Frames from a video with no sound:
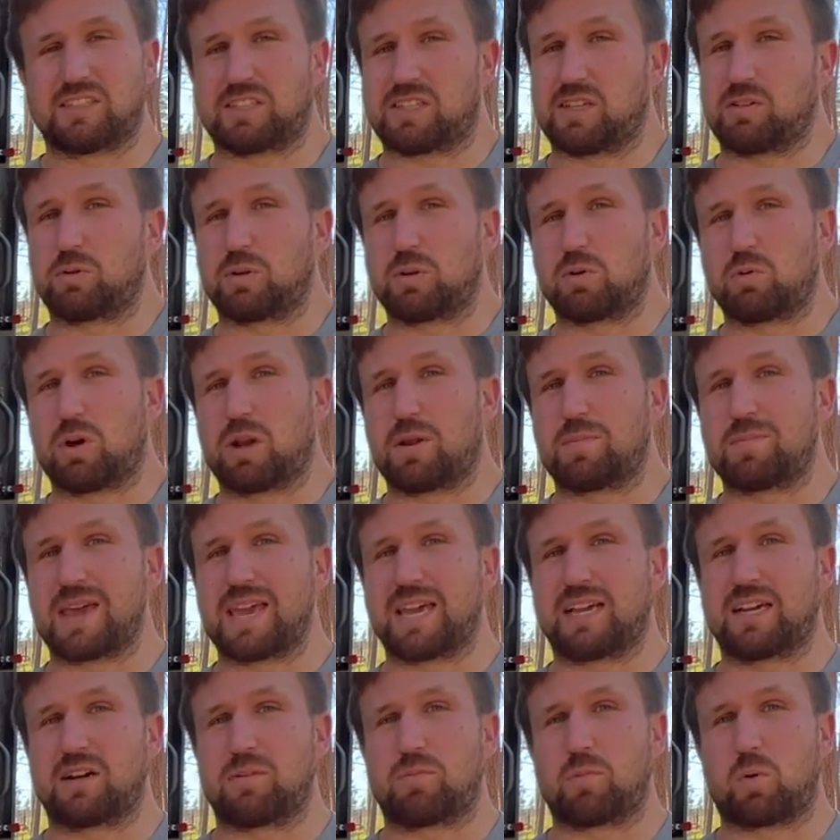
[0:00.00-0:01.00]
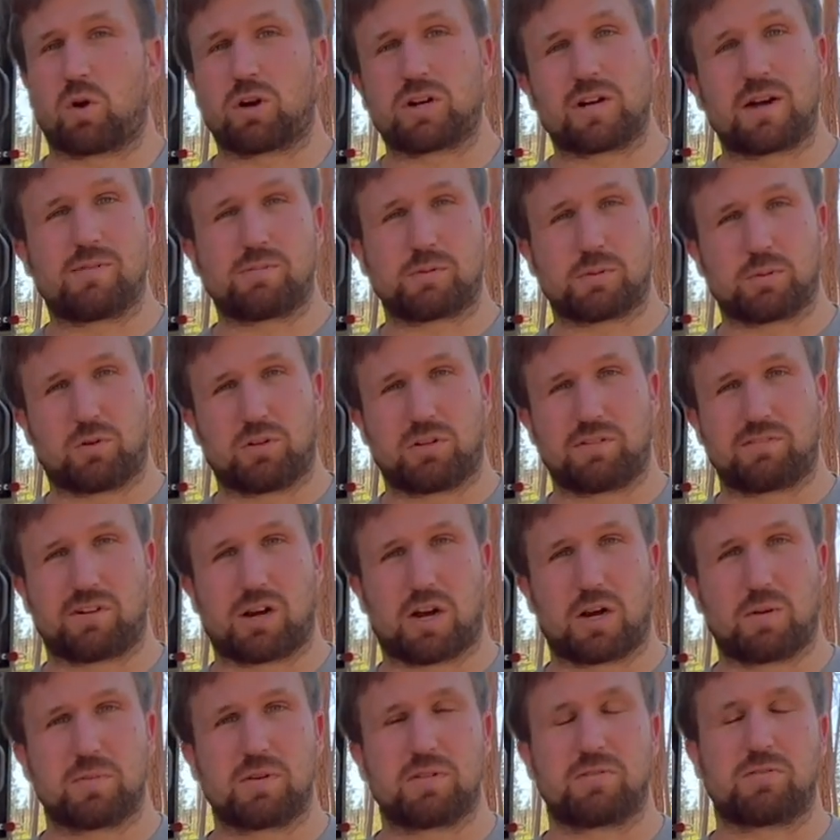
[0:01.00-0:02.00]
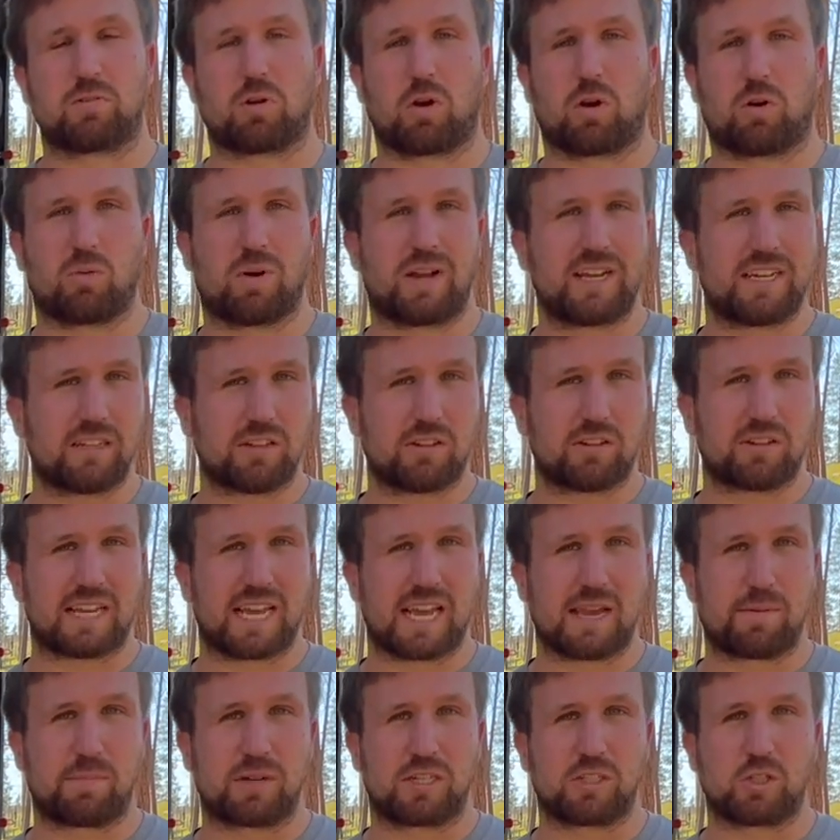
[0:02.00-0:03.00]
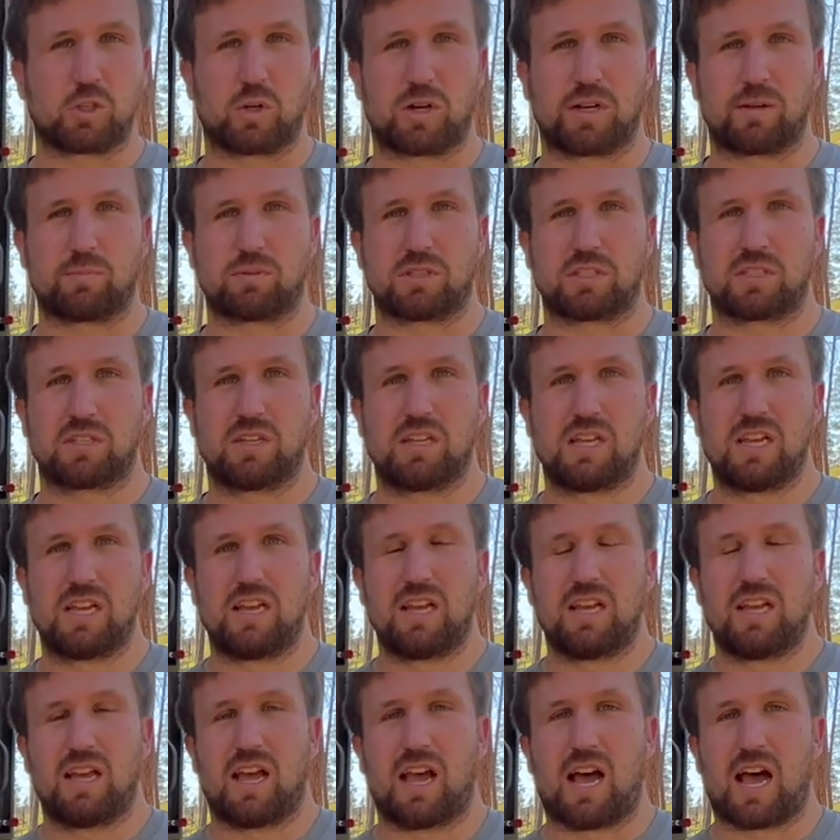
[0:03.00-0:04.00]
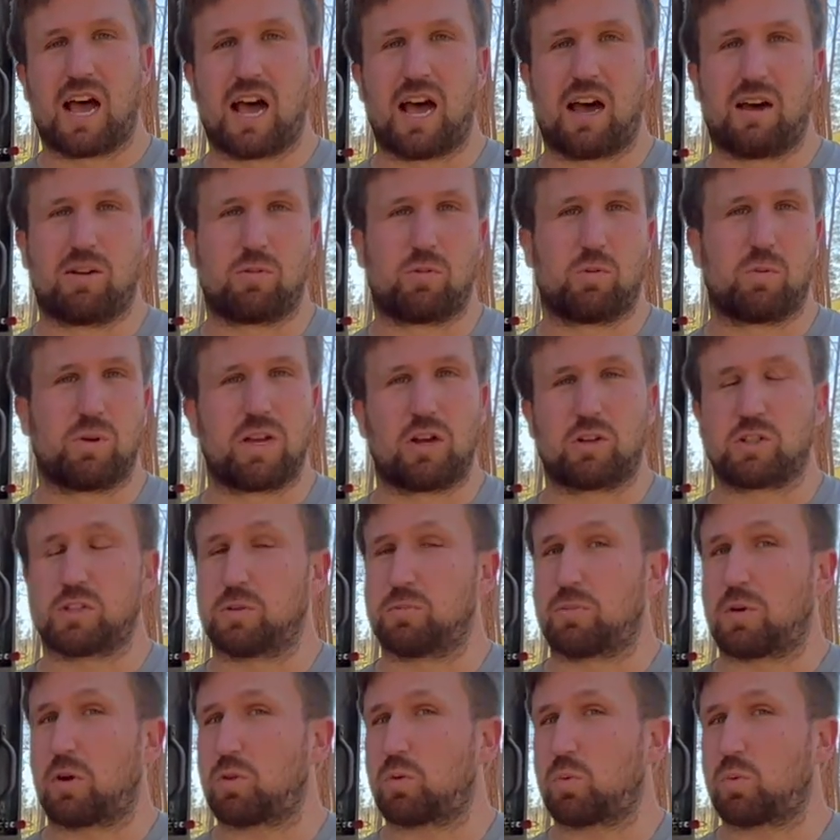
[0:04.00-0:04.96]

that we want to make a more comfortable environment for our regular camping trips. We also both